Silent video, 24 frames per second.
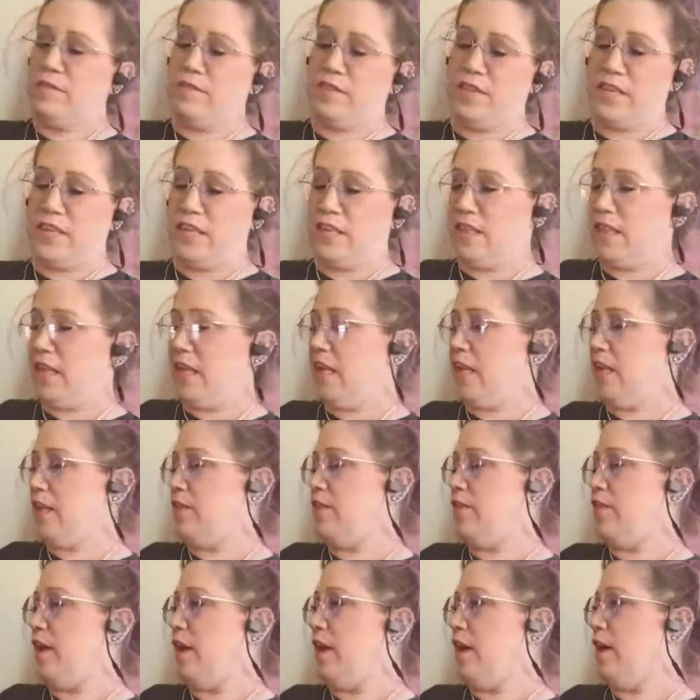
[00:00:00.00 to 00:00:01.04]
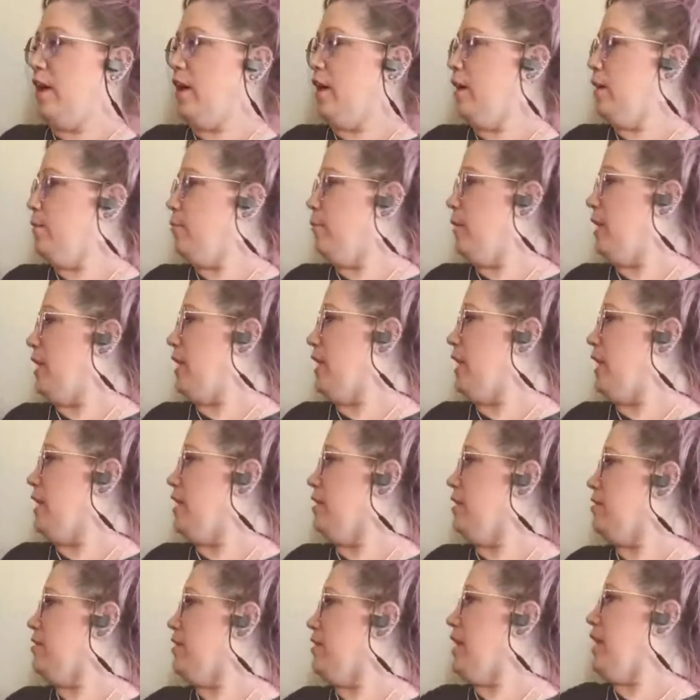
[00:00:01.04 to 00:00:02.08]
T-length
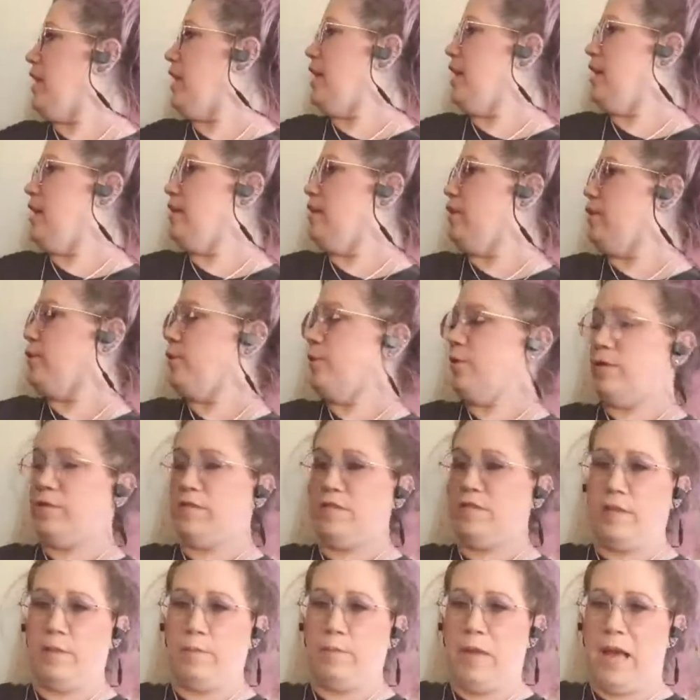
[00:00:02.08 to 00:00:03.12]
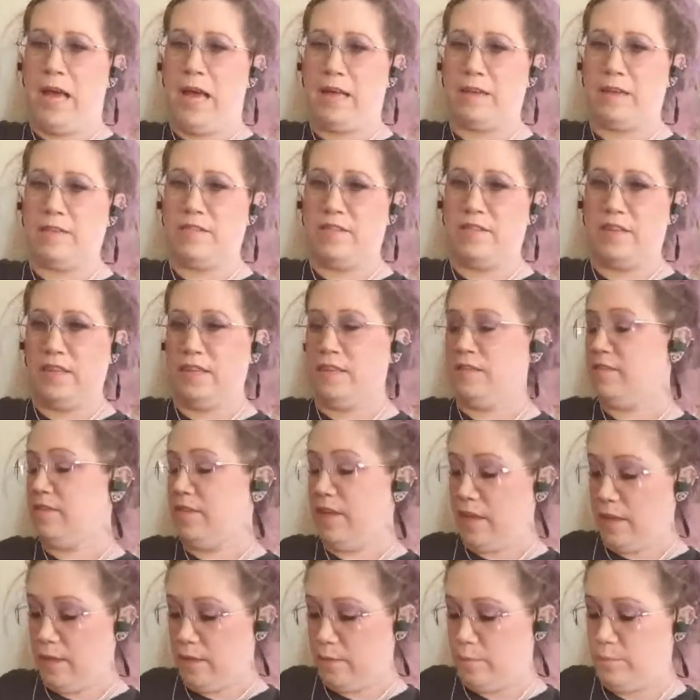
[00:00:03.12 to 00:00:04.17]
middies, and of course the maxis.
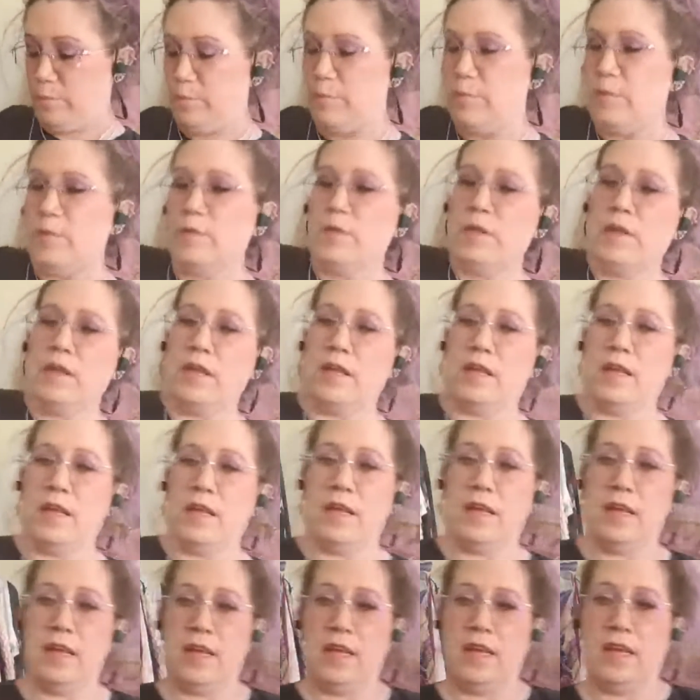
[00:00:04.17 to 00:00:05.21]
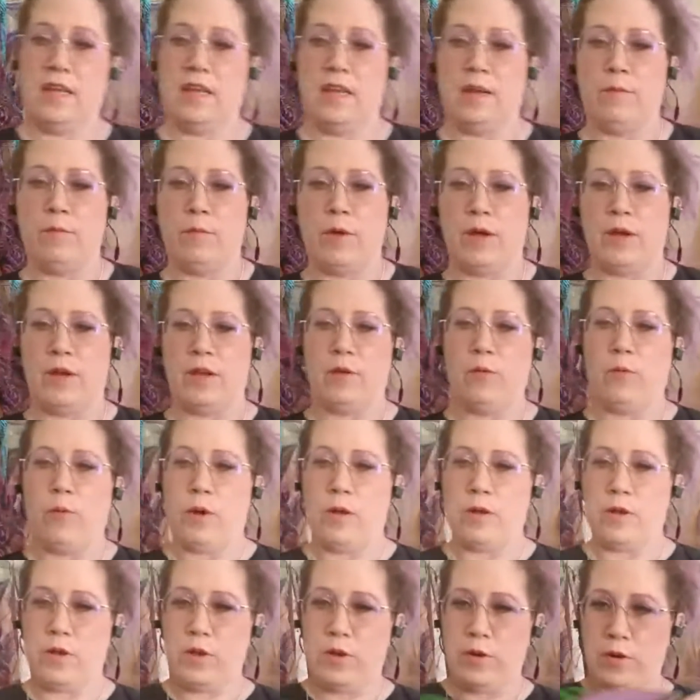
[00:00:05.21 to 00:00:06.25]
And I'm wearing
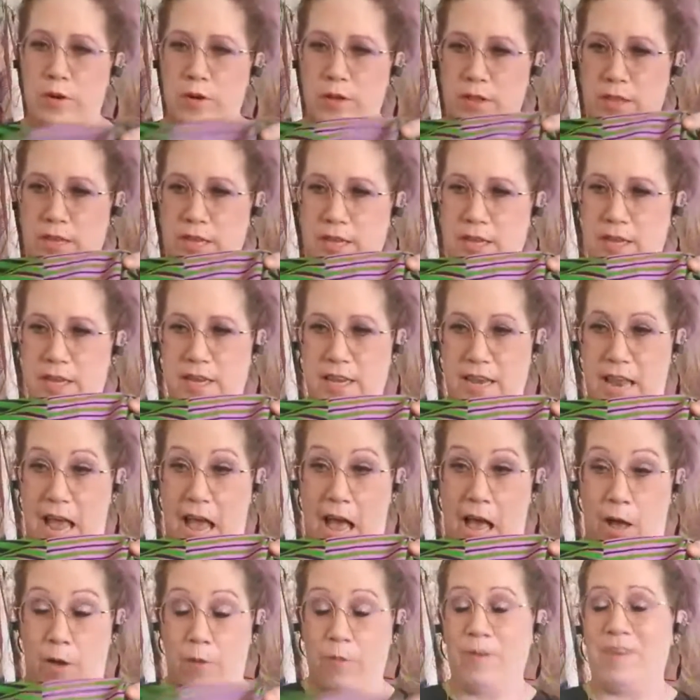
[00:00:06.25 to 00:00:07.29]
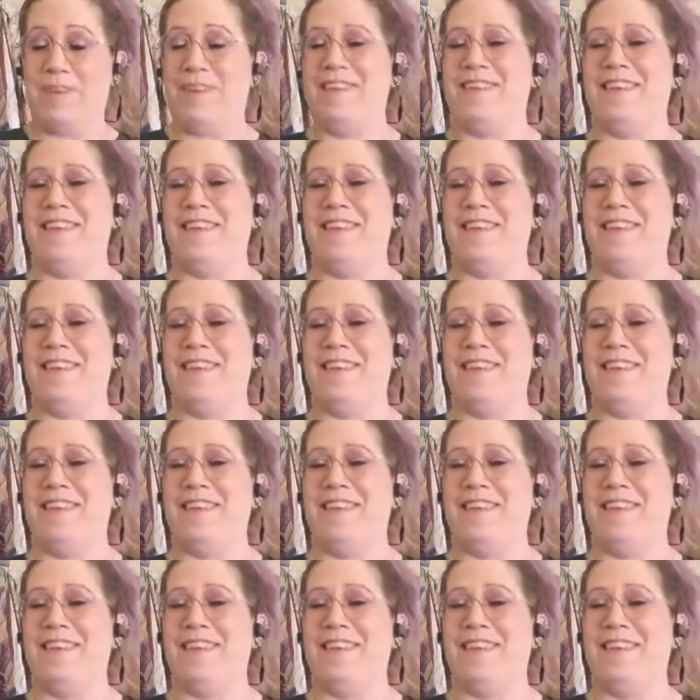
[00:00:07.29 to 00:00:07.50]
one currently now.